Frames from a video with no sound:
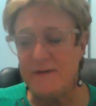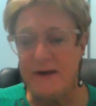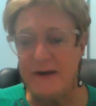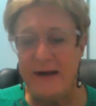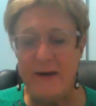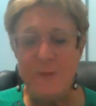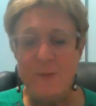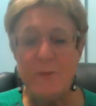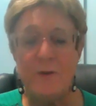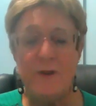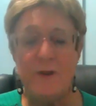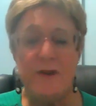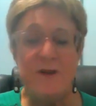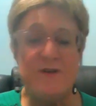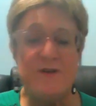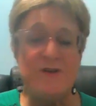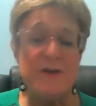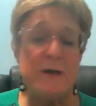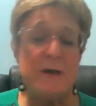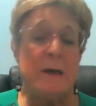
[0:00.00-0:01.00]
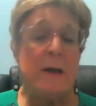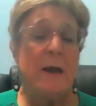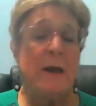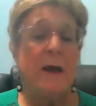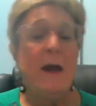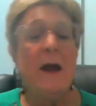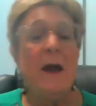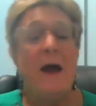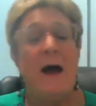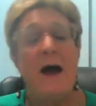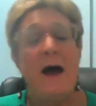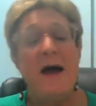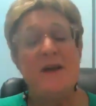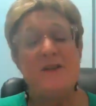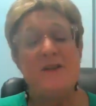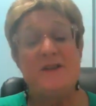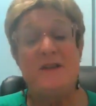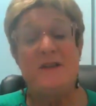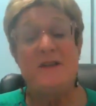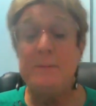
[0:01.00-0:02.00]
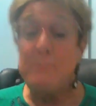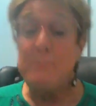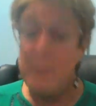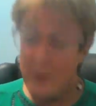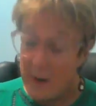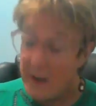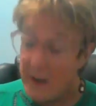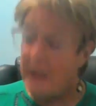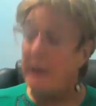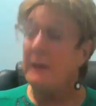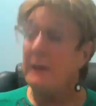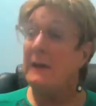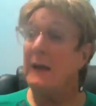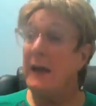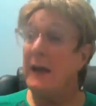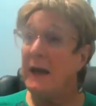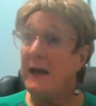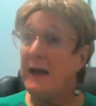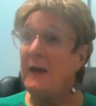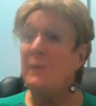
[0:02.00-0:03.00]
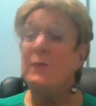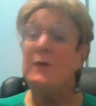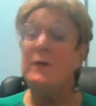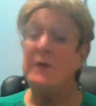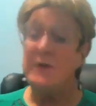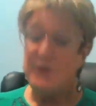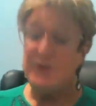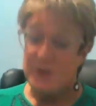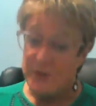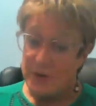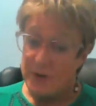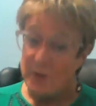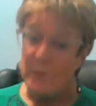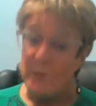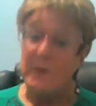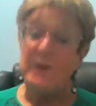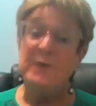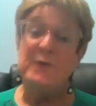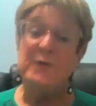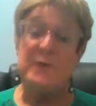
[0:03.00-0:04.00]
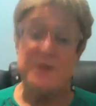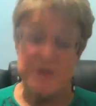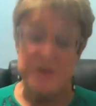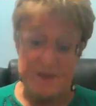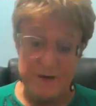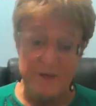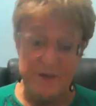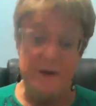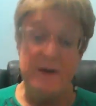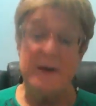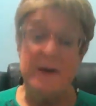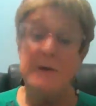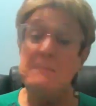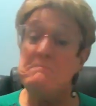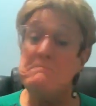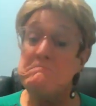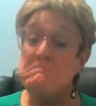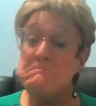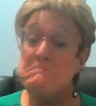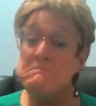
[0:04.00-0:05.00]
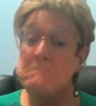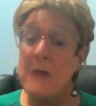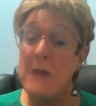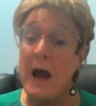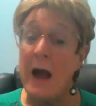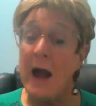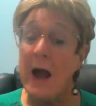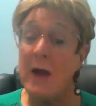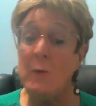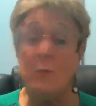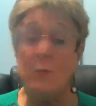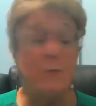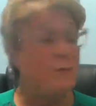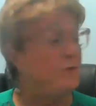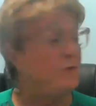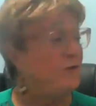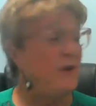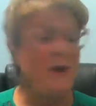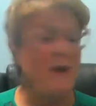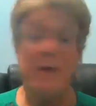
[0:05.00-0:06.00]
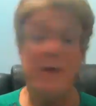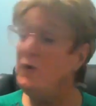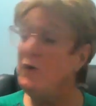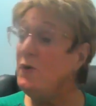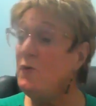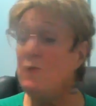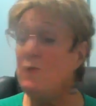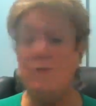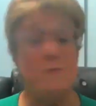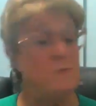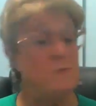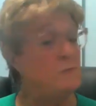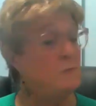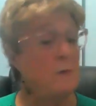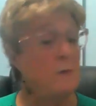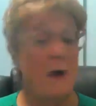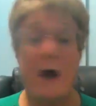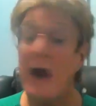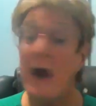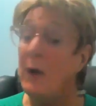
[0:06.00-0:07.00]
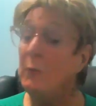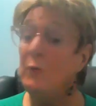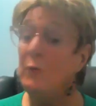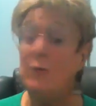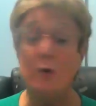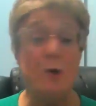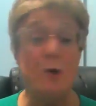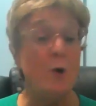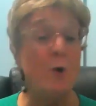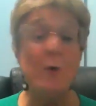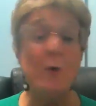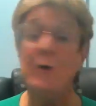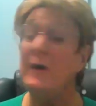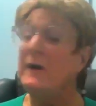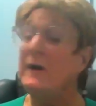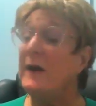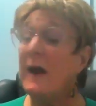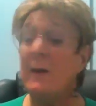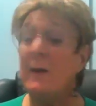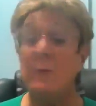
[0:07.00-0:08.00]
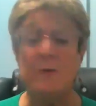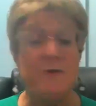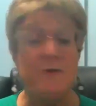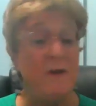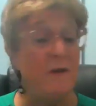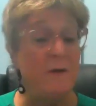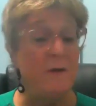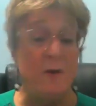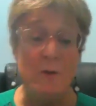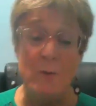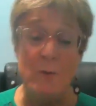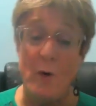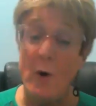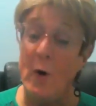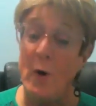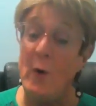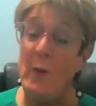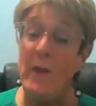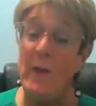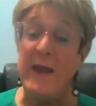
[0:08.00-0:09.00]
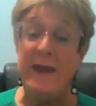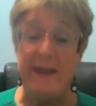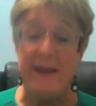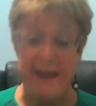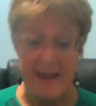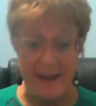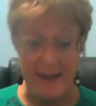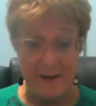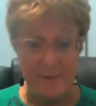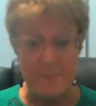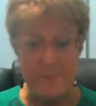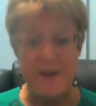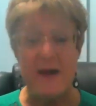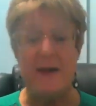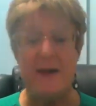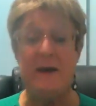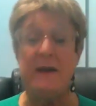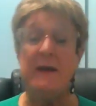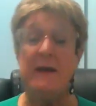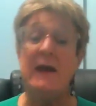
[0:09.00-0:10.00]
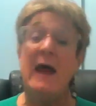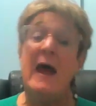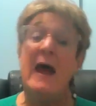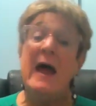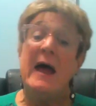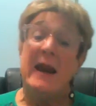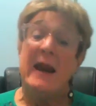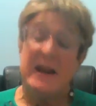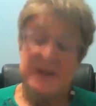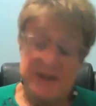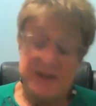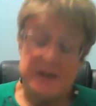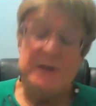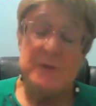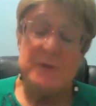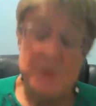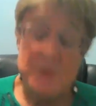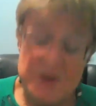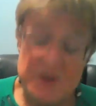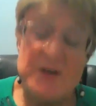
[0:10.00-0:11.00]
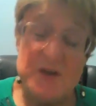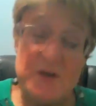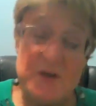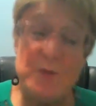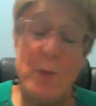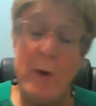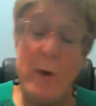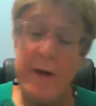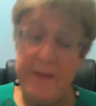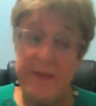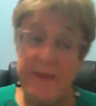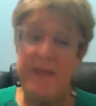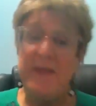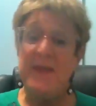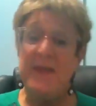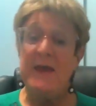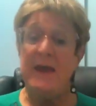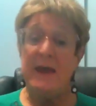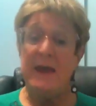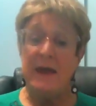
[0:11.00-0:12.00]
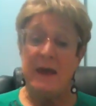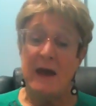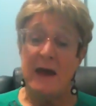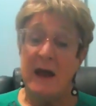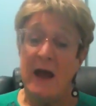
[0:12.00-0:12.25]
any religion. I said, but any religion you're interested in, I will tell you, I will learn, and I will tell you all I can about it. And I said, there's just one thing